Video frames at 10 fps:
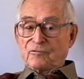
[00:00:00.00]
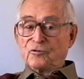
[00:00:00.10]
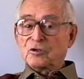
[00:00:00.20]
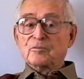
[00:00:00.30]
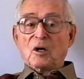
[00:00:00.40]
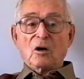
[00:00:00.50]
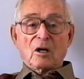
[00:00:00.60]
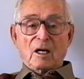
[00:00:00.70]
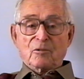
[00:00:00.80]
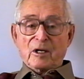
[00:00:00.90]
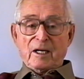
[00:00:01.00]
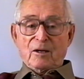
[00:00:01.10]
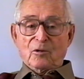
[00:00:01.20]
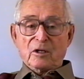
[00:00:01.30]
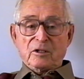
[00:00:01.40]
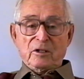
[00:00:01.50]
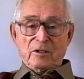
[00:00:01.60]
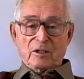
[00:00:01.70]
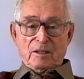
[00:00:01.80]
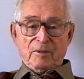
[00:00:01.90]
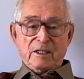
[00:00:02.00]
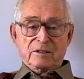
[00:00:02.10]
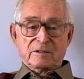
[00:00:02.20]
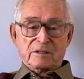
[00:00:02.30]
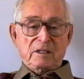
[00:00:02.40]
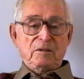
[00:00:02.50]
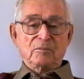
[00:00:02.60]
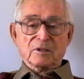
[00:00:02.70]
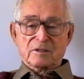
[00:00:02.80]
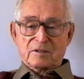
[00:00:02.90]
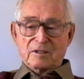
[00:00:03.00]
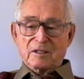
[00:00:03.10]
Football, I went out one year, I made the team, but